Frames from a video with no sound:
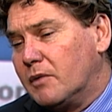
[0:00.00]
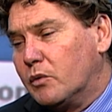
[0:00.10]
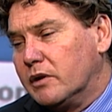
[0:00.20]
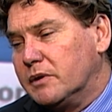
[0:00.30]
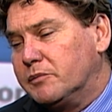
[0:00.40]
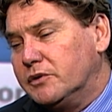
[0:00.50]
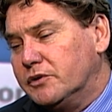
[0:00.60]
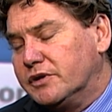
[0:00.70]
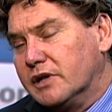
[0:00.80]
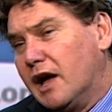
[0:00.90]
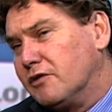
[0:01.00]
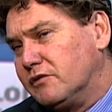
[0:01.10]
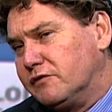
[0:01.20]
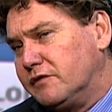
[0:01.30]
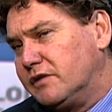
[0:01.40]
I want to be producing
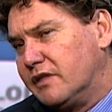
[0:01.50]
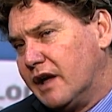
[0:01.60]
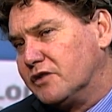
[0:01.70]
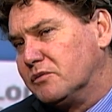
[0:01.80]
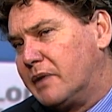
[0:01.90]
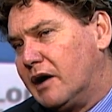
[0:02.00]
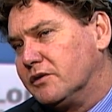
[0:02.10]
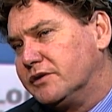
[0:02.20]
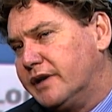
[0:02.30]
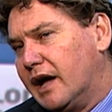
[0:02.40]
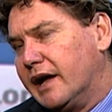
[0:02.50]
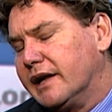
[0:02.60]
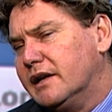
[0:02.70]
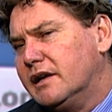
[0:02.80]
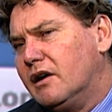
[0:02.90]
150,000 barrels a day